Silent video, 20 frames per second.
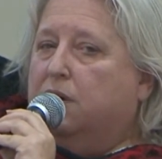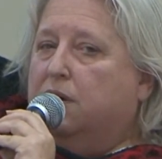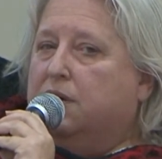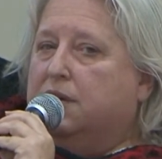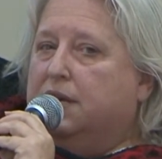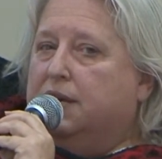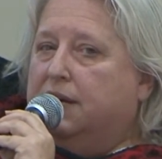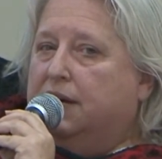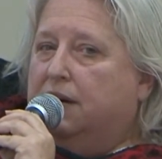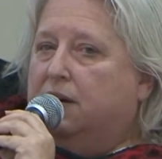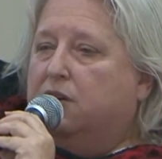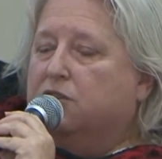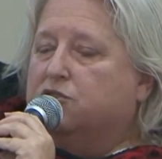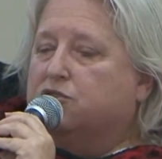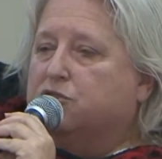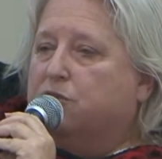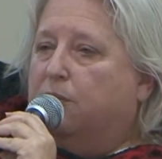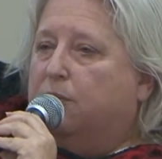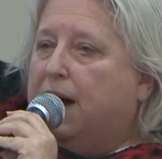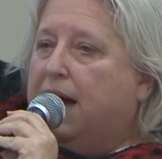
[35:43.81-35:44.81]
here on
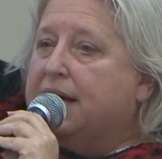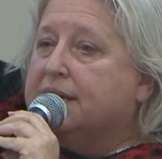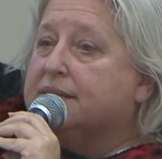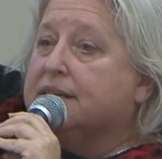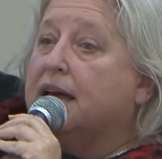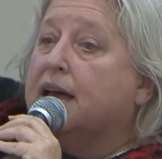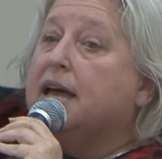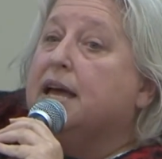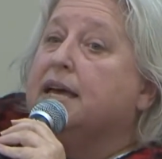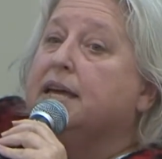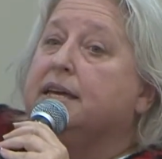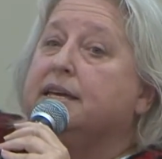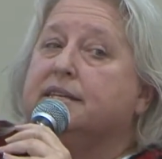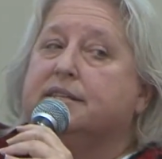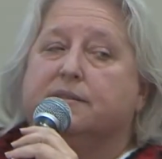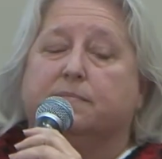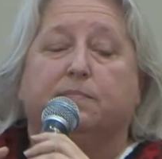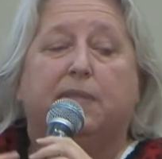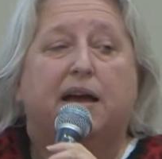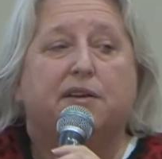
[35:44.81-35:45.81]
the right,
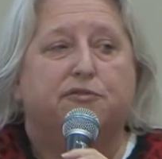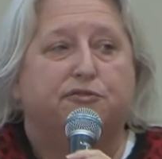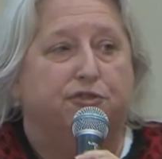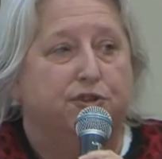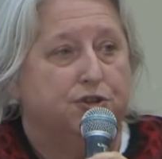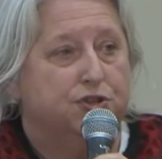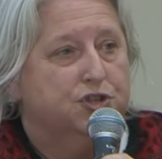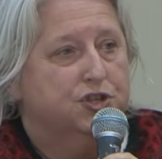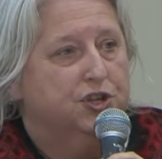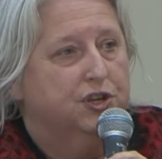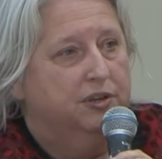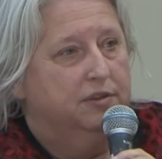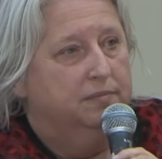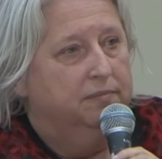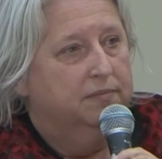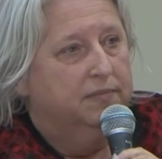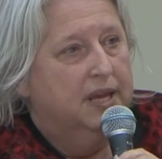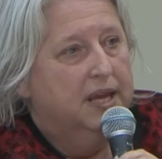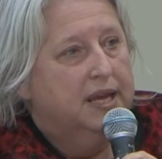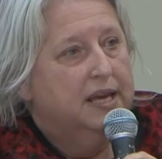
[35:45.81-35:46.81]
is my future.
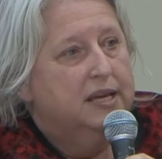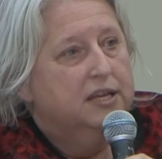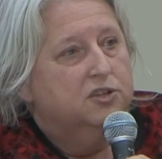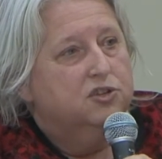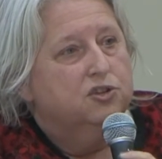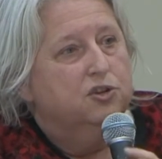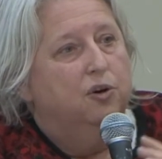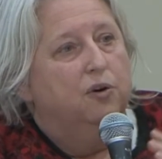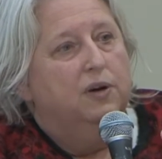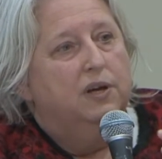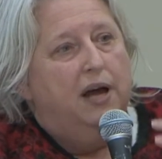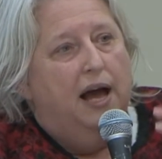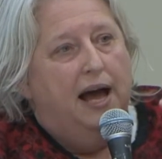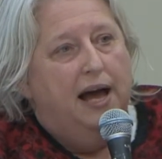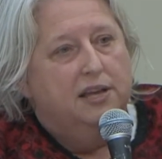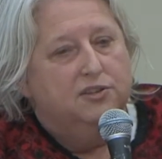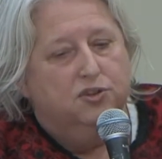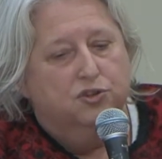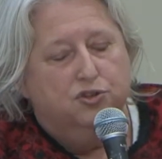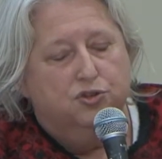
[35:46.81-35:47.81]
So
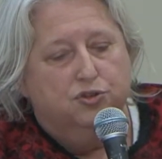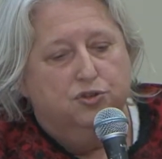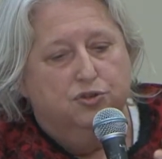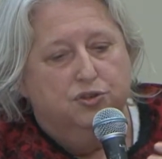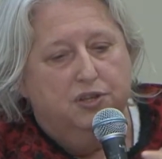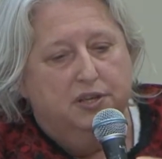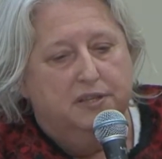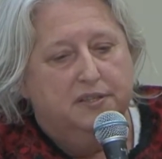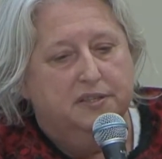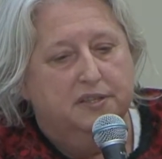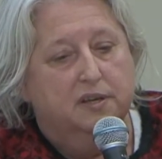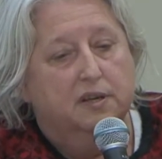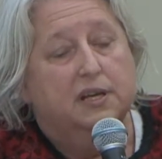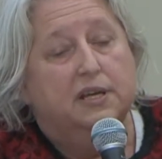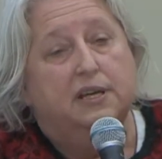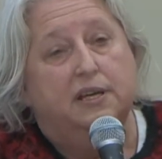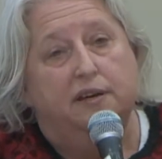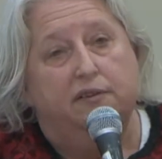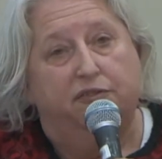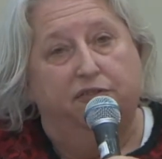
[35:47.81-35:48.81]
as a student,
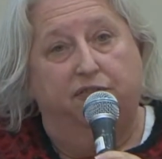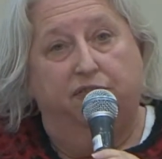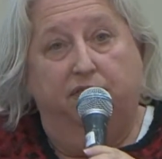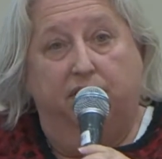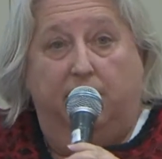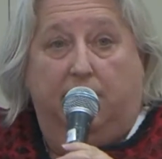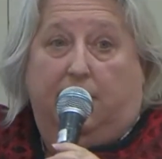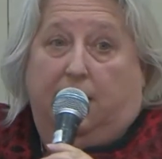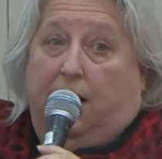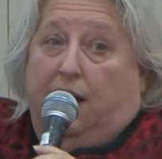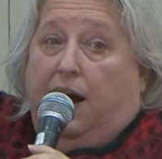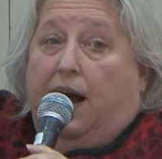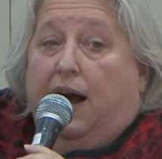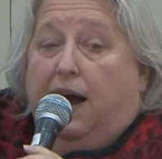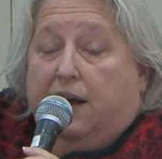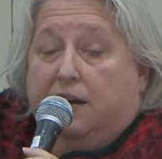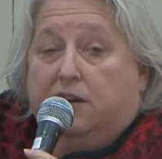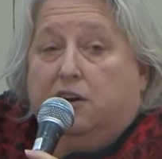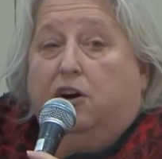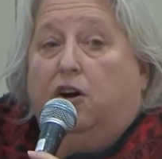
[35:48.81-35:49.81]
if
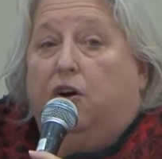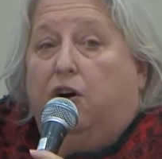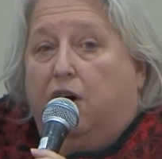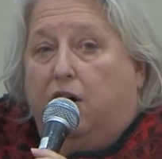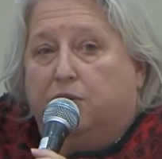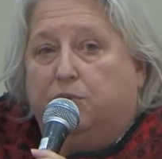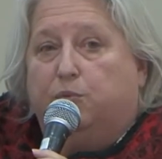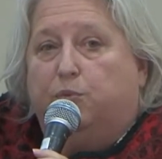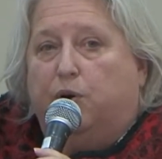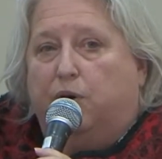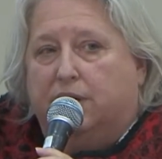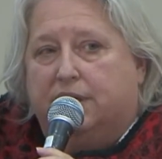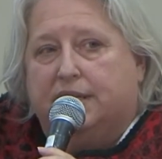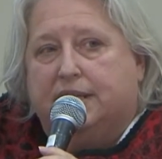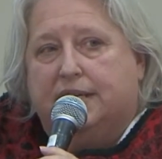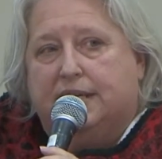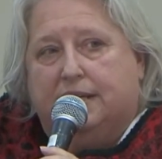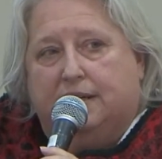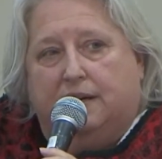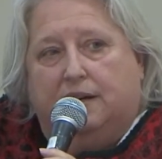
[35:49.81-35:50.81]
I go on
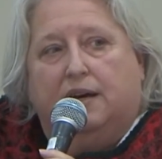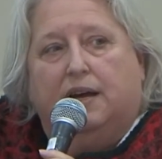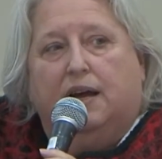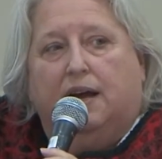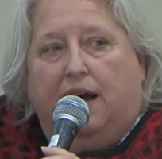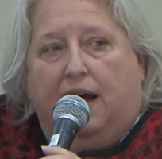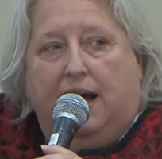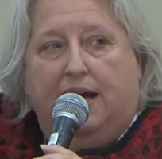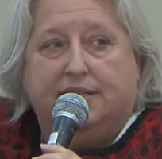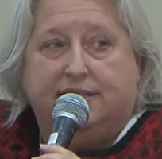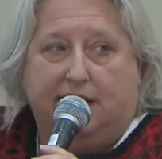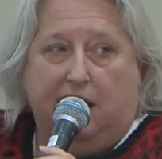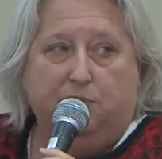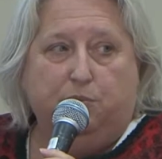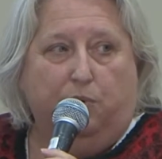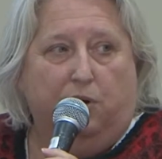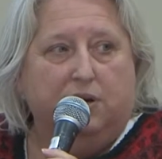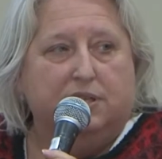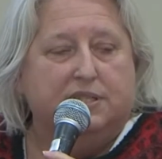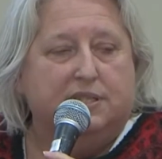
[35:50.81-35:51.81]
working as I
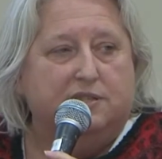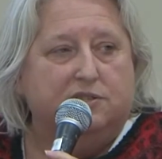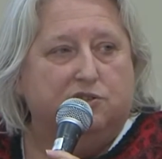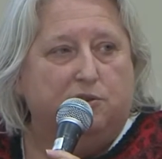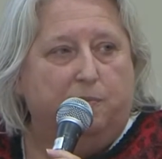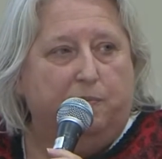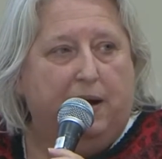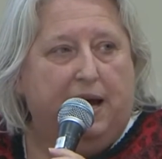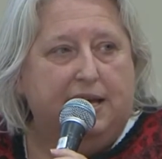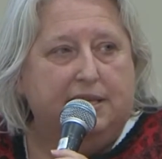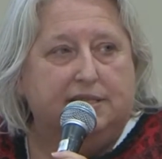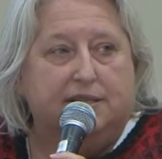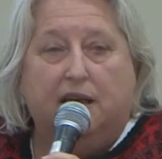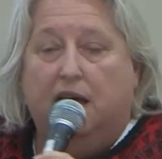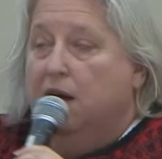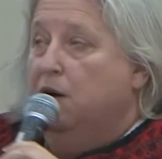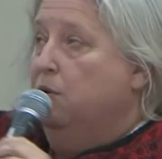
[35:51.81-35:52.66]
worked in the past,